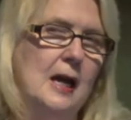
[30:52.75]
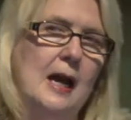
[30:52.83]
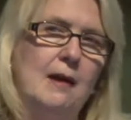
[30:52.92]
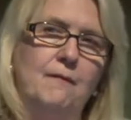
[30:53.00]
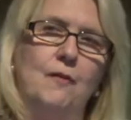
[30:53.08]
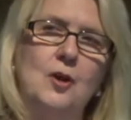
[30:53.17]

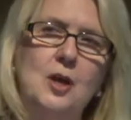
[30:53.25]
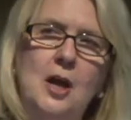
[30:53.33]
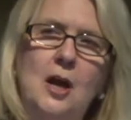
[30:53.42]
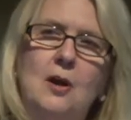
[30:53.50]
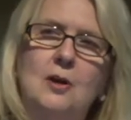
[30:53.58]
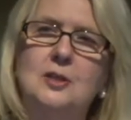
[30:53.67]
And for
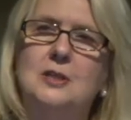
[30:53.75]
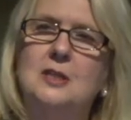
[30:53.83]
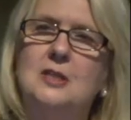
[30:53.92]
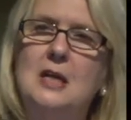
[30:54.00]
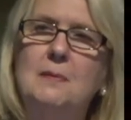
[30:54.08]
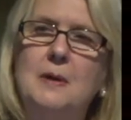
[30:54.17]
years, the
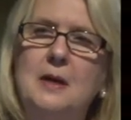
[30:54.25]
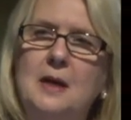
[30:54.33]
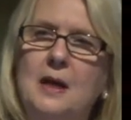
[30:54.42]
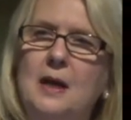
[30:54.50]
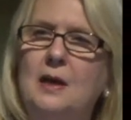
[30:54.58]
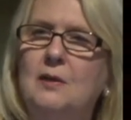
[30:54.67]

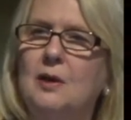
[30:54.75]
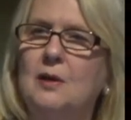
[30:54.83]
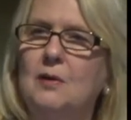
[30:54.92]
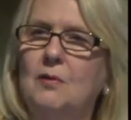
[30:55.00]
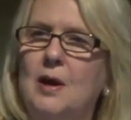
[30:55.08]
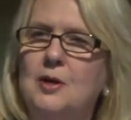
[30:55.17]
CPD, the
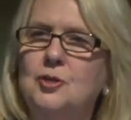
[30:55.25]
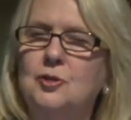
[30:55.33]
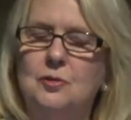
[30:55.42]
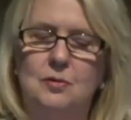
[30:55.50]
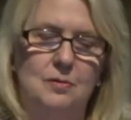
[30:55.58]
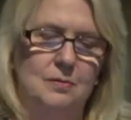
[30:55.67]

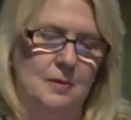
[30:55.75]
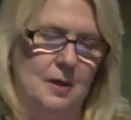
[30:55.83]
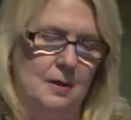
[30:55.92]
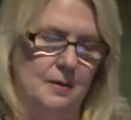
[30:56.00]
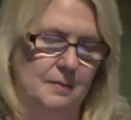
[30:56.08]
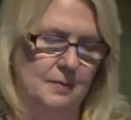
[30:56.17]

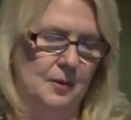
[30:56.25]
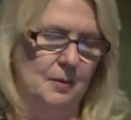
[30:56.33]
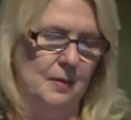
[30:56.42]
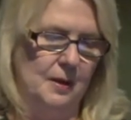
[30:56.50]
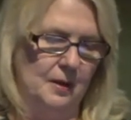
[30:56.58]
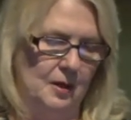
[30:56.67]
Congressional
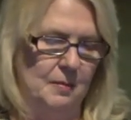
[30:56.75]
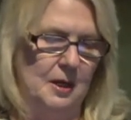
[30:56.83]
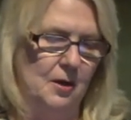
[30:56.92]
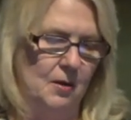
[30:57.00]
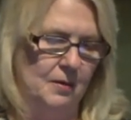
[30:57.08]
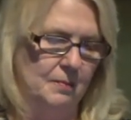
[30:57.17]

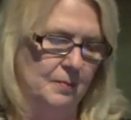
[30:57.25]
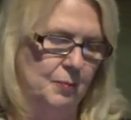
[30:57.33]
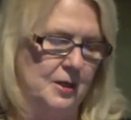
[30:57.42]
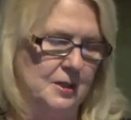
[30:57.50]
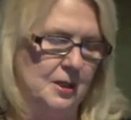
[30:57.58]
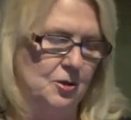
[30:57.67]
Committee on
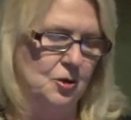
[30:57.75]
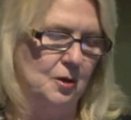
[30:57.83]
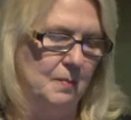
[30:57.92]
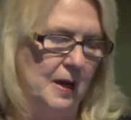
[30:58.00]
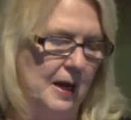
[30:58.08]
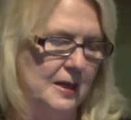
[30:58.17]
Presidential
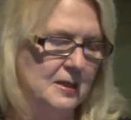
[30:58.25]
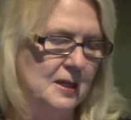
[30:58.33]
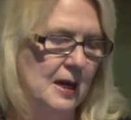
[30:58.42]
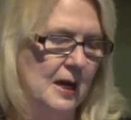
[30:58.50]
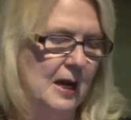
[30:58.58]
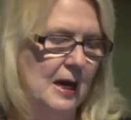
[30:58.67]
Debates,
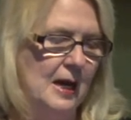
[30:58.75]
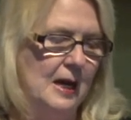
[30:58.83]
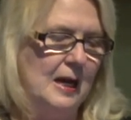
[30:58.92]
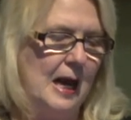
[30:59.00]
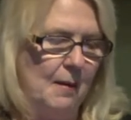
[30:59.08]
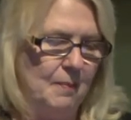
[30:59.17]

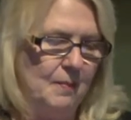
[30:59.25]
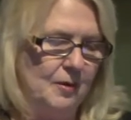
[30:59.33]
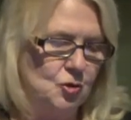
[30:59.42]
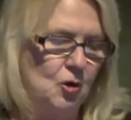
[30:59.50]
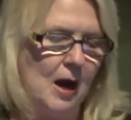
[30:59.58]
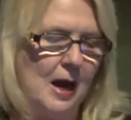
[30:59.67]

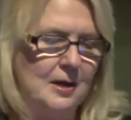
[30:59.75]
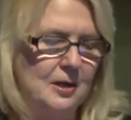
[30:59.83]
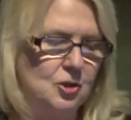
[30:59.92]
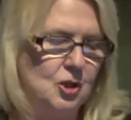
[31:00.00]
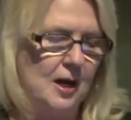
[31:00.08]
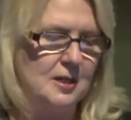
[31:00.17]
kept trying to
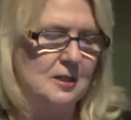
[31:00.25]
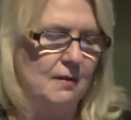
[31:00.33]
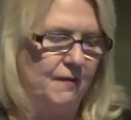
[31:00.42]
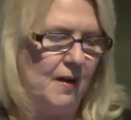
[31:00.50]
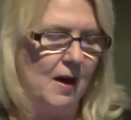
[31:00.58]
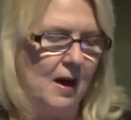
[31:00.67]

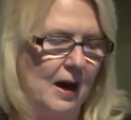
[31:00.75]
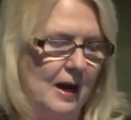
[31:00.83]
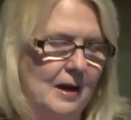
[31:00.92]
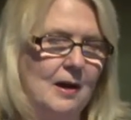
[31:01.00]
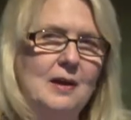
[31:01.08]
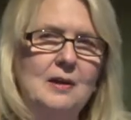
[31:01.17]
justify
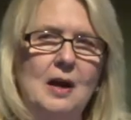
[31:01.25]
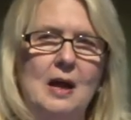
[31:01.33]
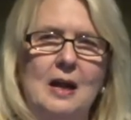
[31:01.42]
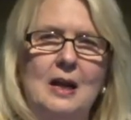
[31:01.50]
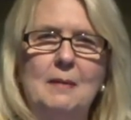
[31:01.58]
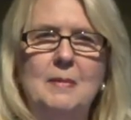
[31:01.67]

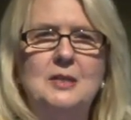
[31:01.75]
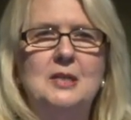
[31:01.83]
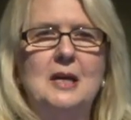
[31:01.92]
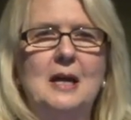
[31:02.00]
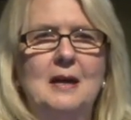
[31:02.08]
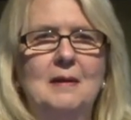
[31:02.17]

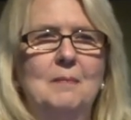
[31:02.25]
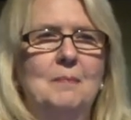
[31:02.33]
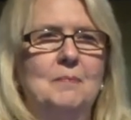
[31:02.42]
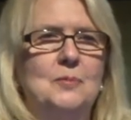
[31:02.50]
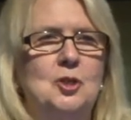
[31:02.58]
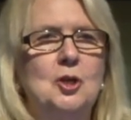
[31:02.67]
limiting
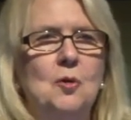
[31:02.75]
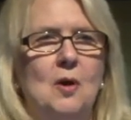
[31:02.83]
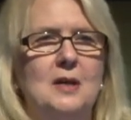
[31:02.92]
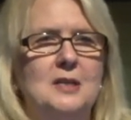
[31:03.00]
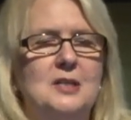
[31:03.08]
two on a